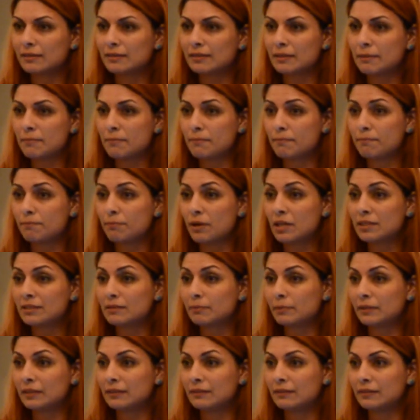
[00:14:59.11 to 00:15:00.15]
some
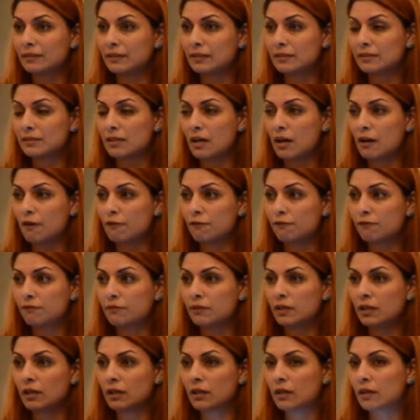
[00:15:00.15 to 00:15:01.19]
possibilities of
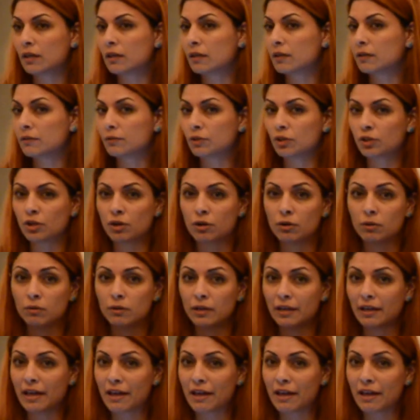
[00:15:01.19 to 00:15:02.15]
you know,